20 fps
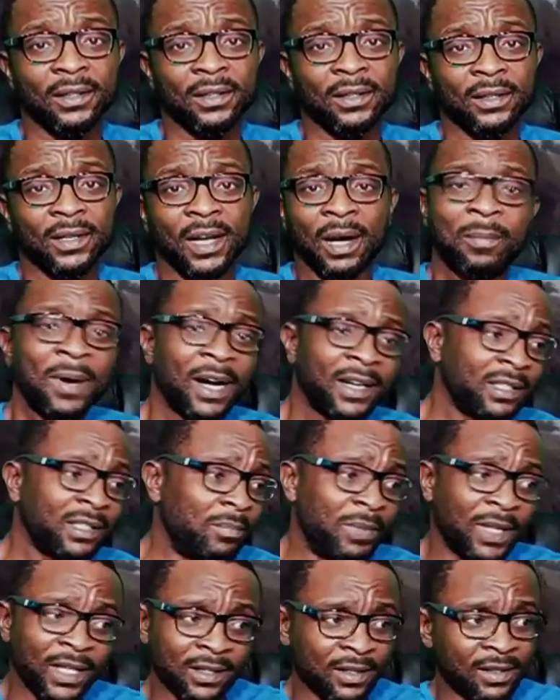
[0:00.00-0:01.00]

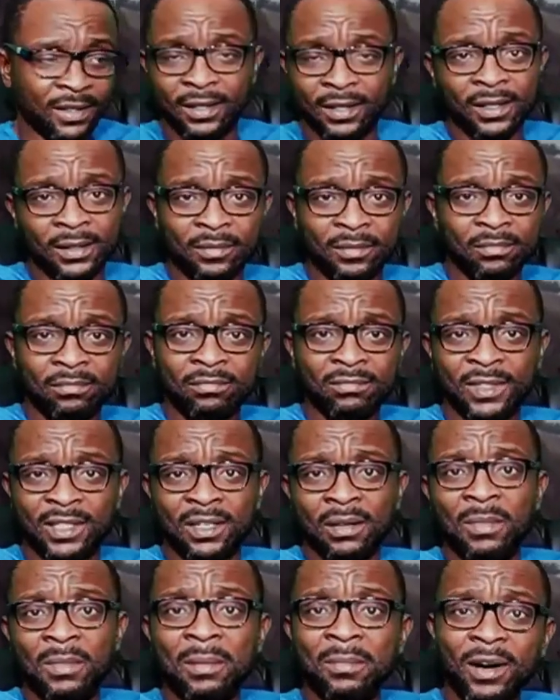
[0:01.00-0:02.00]
Abaribe is a
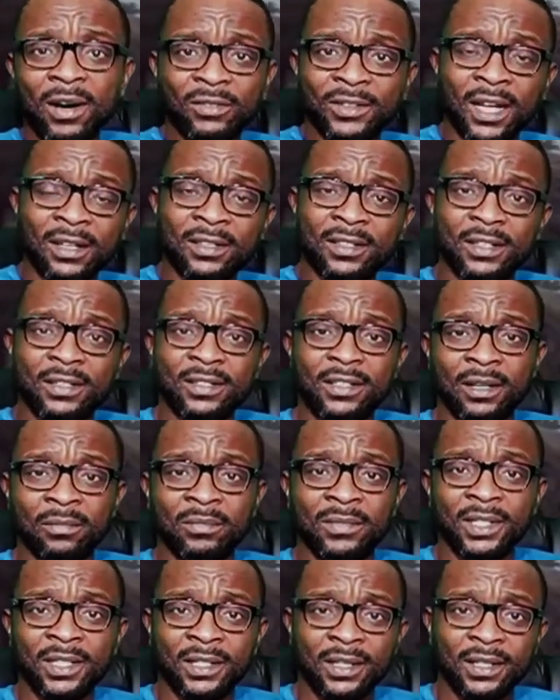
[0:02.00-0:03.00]
member of that system.
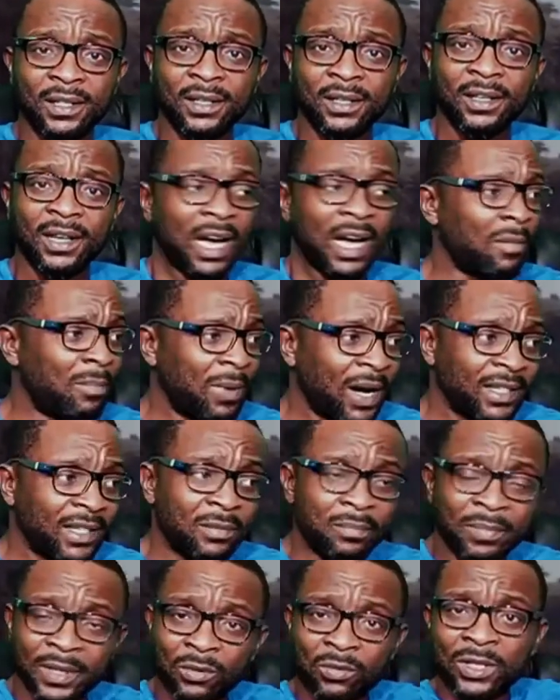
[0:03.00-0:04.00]

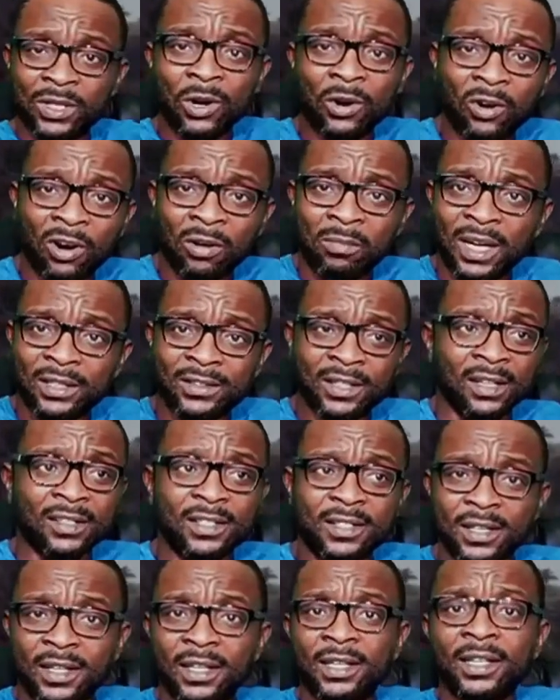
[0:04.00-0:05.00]
Abaribe will not come out and
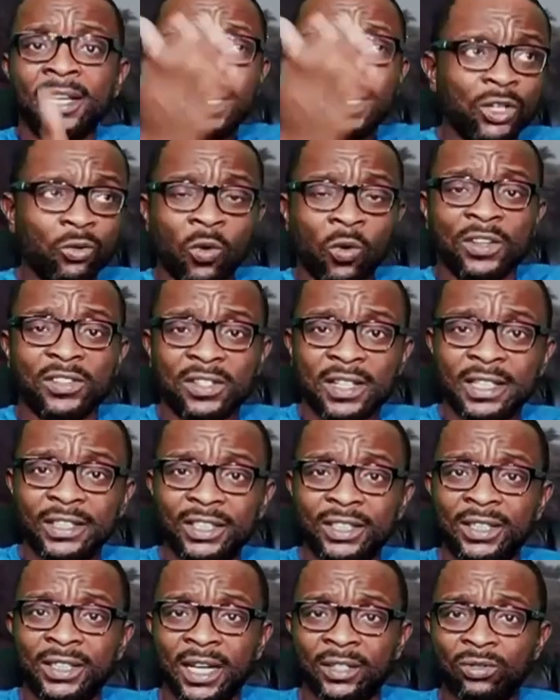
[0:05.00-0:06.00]
say he wants
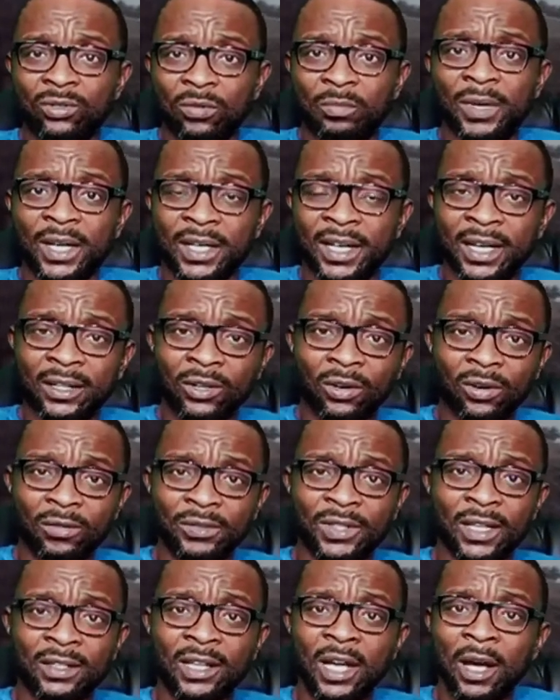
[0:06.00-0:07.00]
Nigeria to break and all of
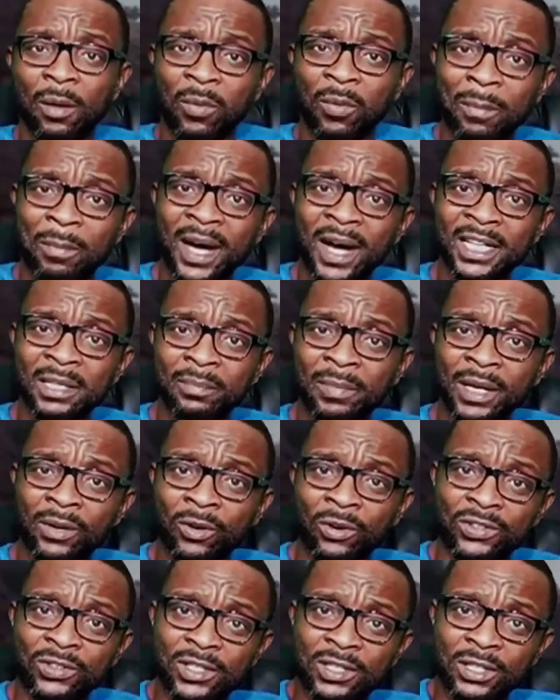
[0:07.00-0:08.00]
that. But Abaribe
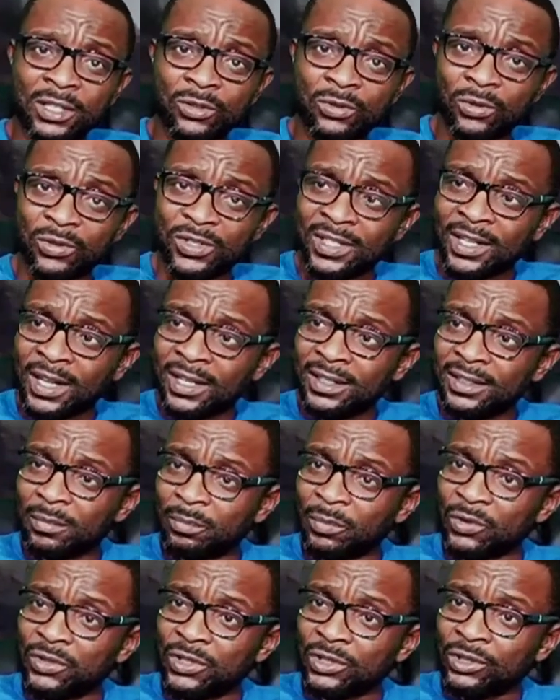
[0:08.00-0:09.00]
continued to stand the
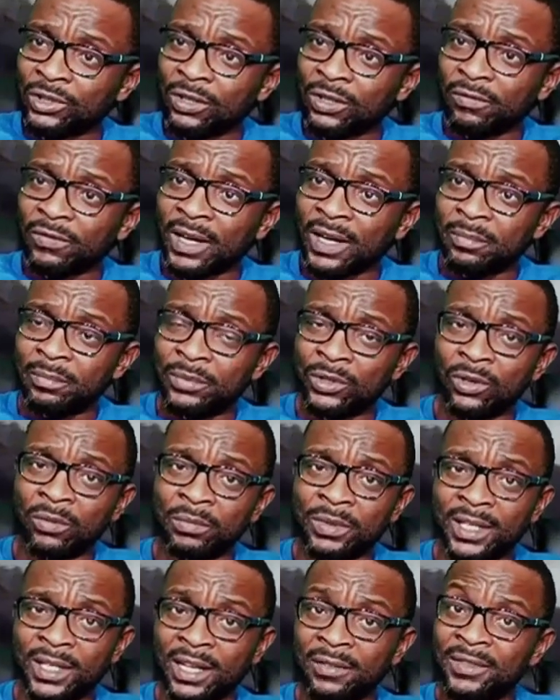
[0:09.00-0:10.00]
position of IPOB
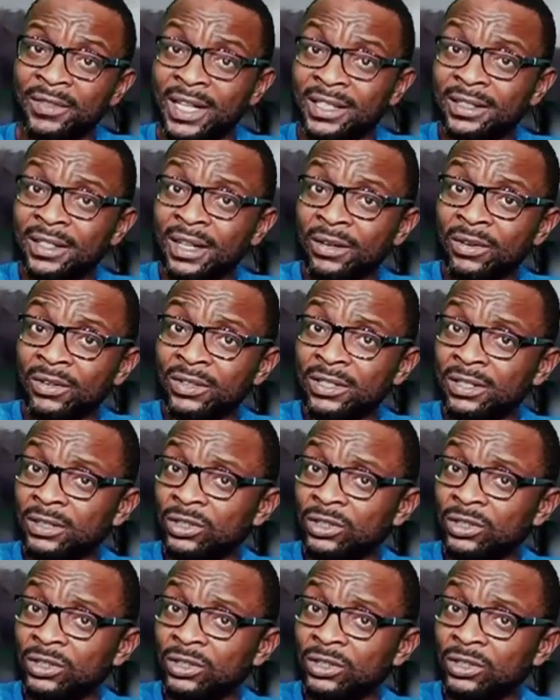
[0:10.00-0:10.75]
that if Nigeria continues to